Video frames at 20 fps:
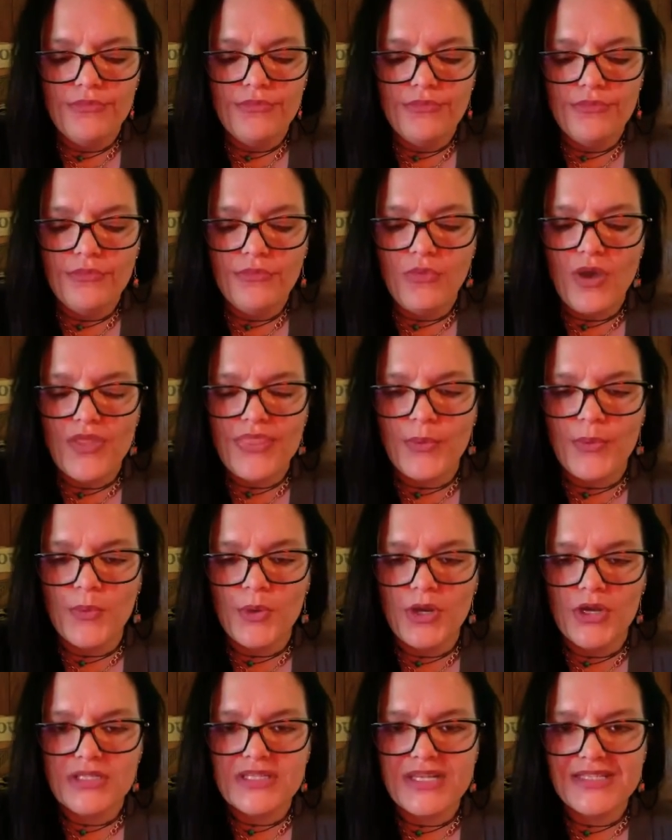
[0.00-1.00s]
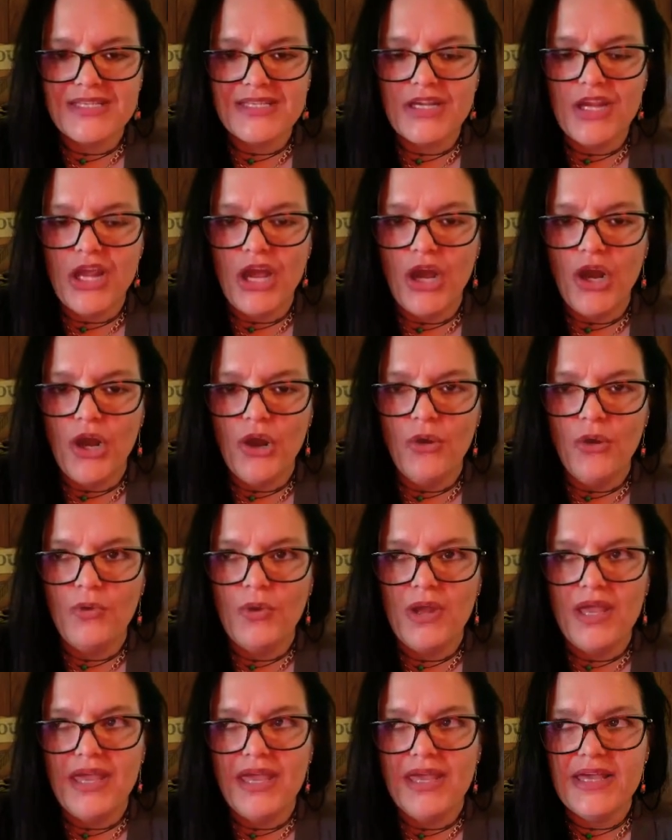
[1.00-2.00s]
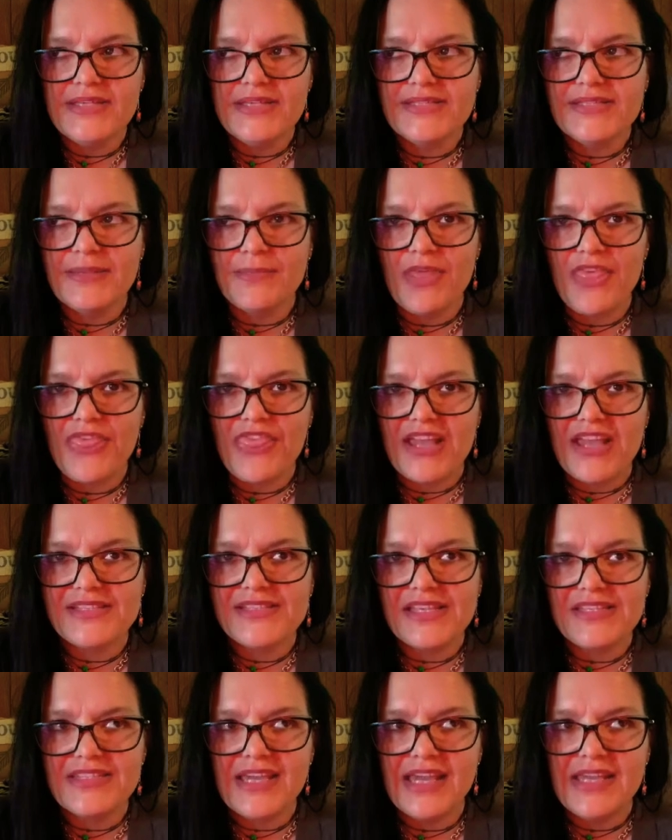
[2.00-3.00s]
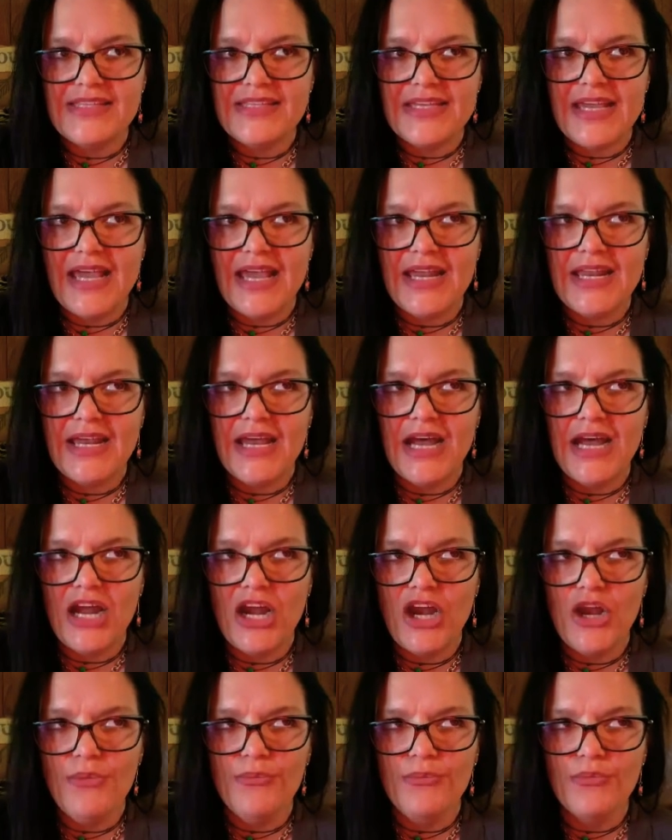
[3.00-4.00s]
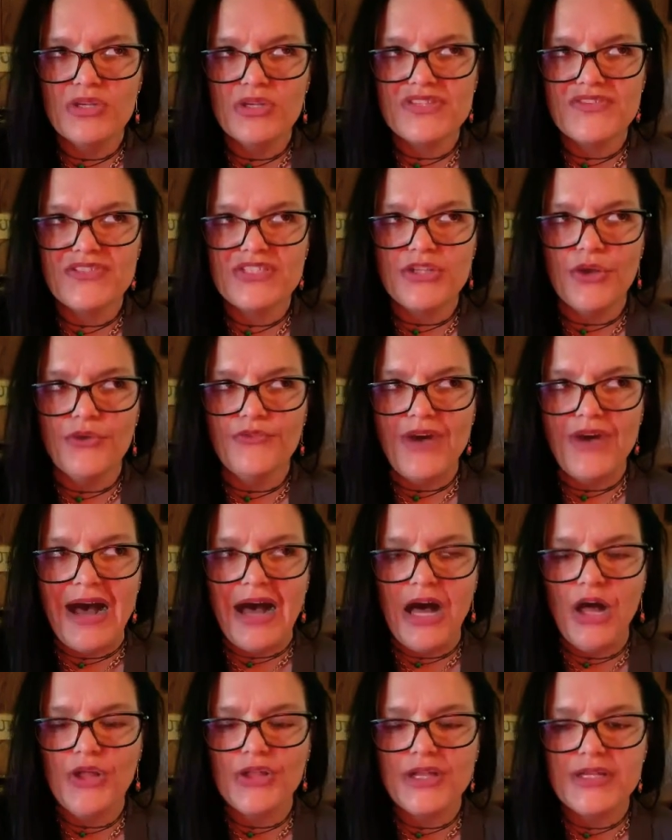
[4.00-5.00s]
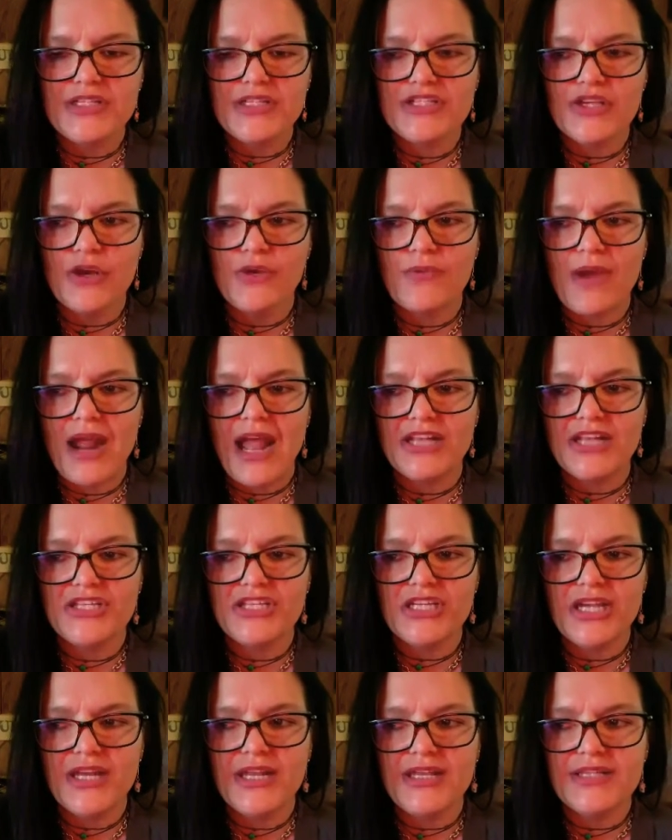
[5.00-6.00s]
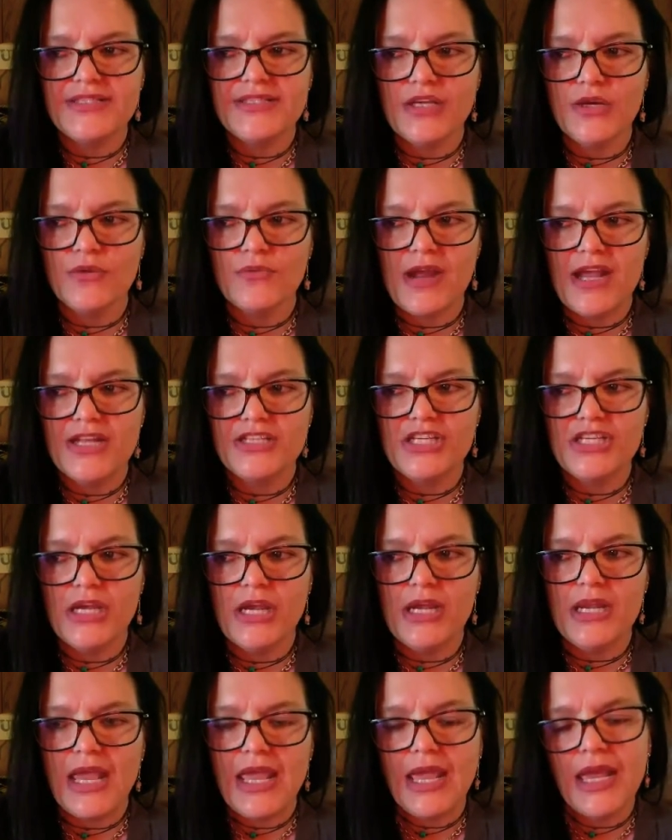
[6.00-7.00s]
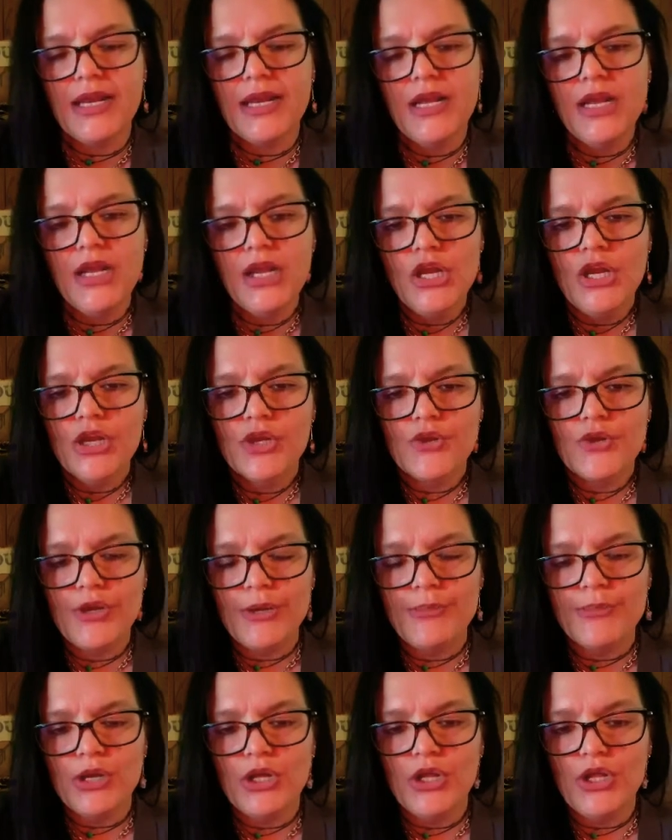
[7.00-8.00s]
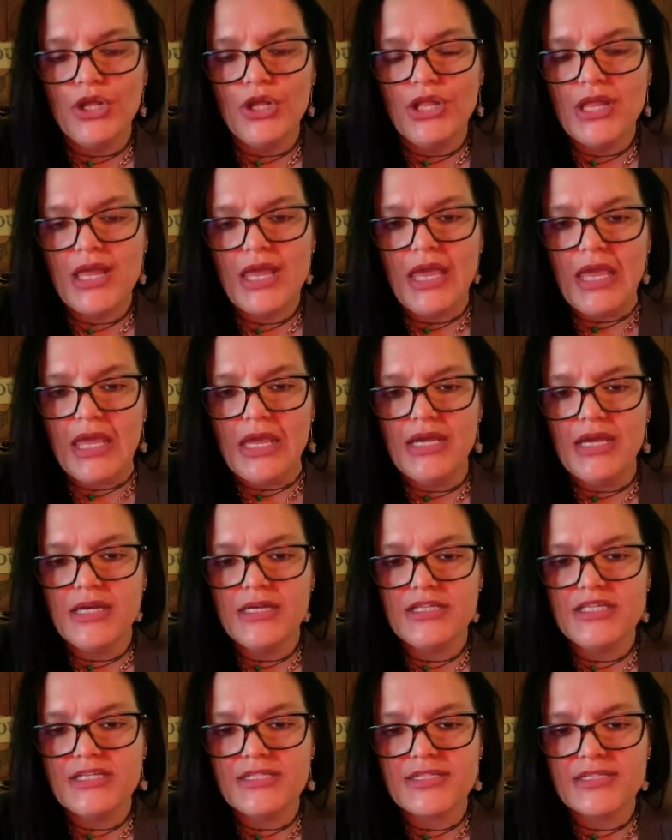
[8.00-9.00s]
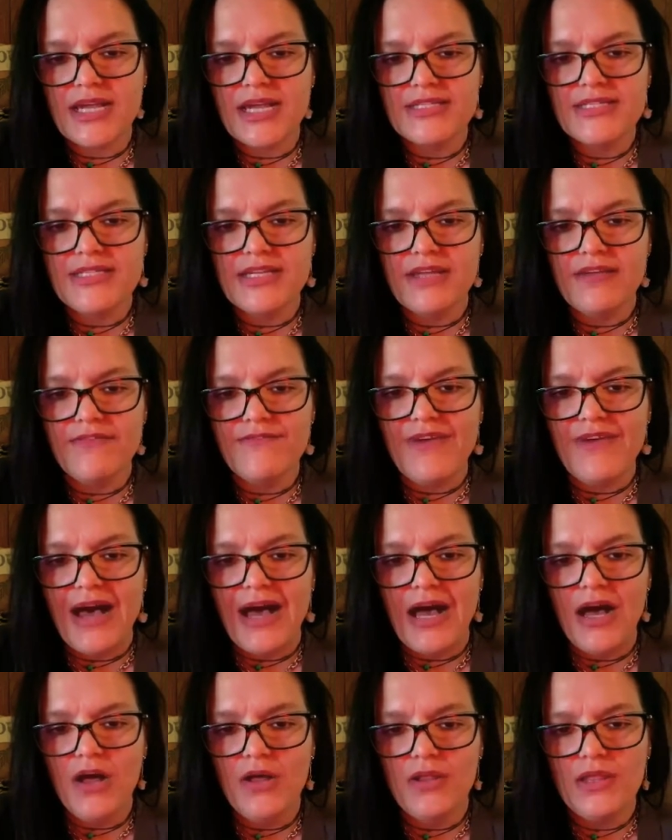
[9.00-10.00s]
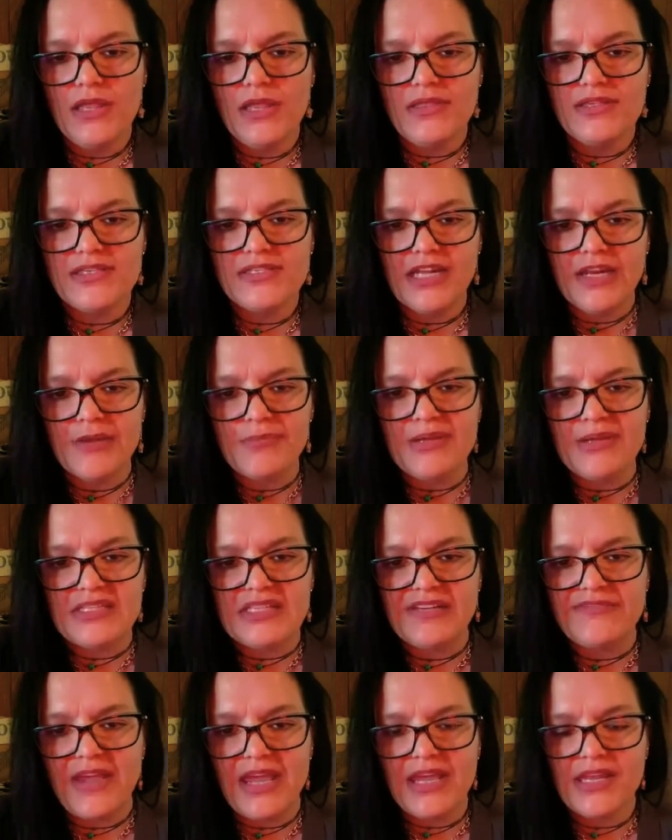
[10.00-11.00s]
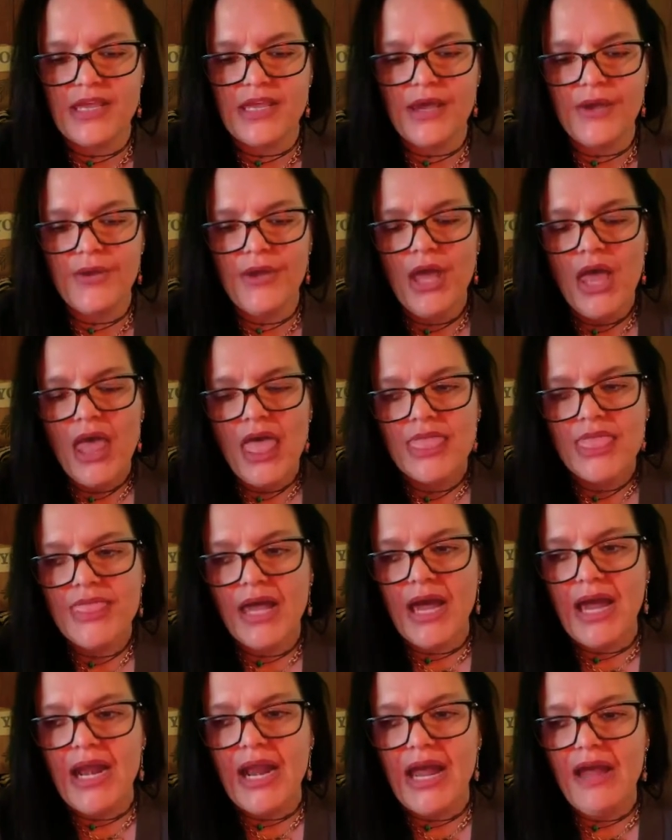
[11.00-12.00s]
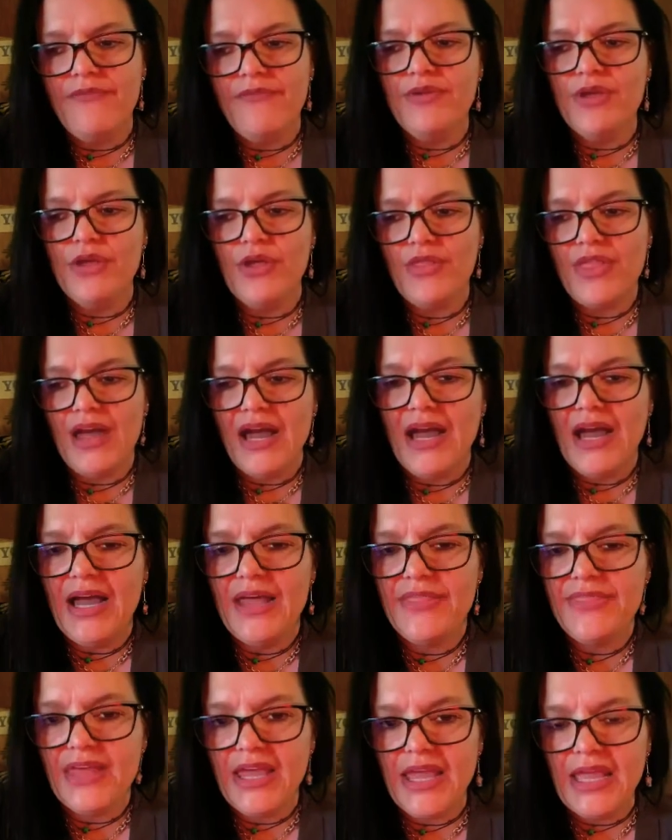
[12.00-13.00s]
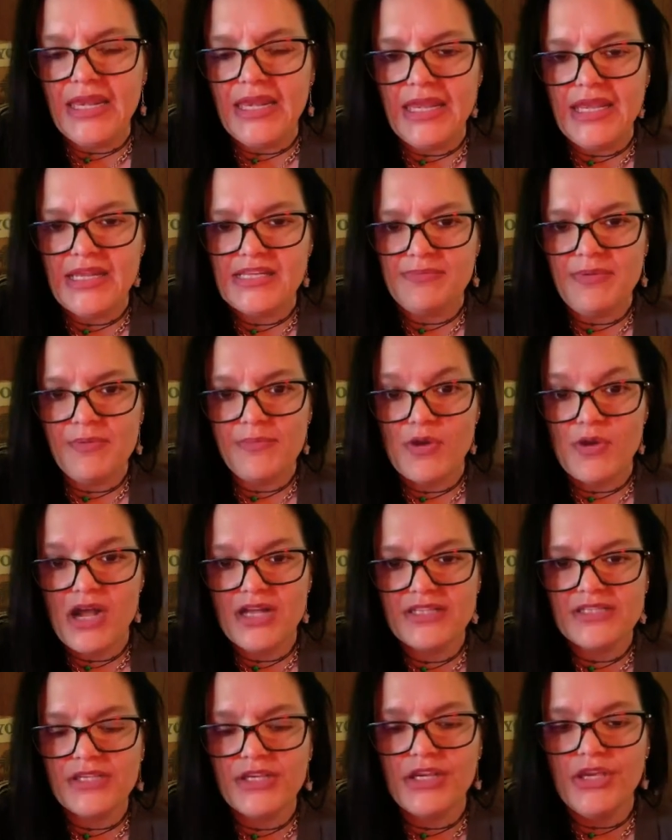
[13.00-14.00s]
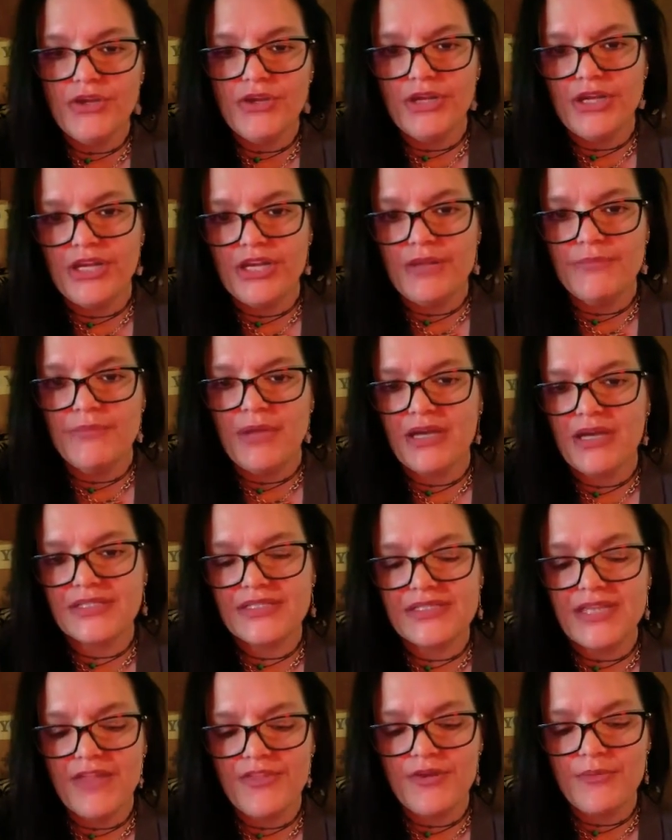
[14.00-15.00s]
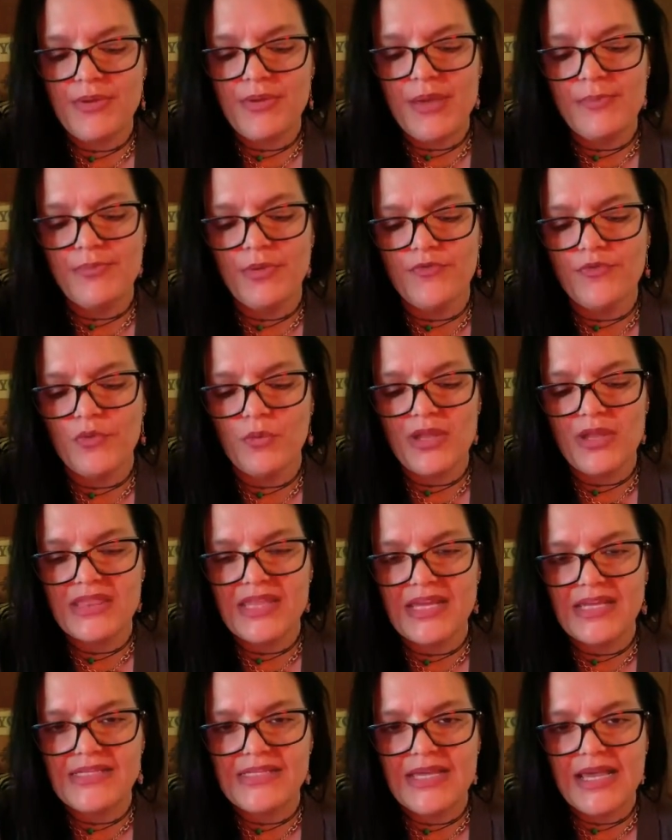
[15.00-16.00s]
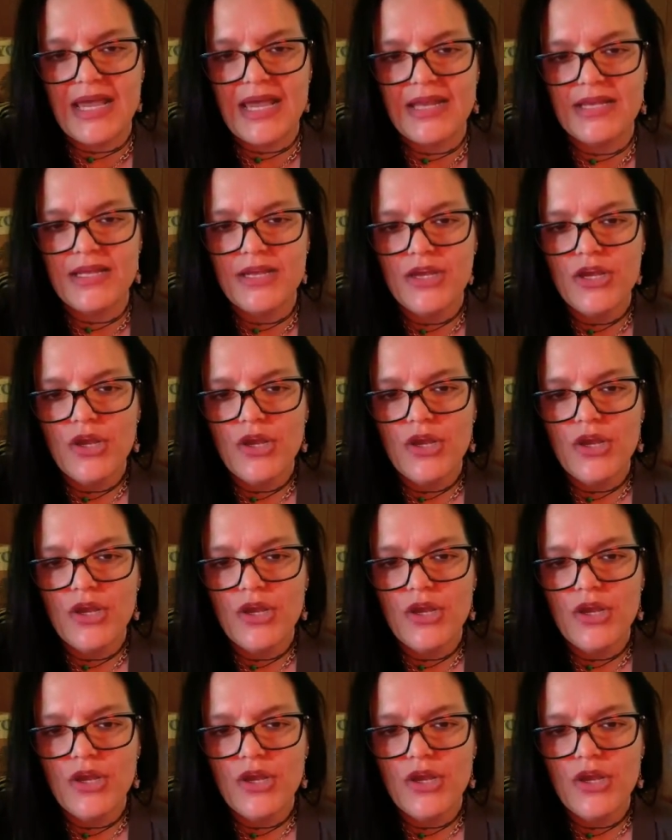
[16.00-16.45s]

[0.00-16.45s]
What the world doesn't know is some of the things that they did was so vile and so ratchet and so wretched and criminal and disgusting and vile in the state of Pennsylvania that I feel that they need to be prosecuted amongst other people for what they did.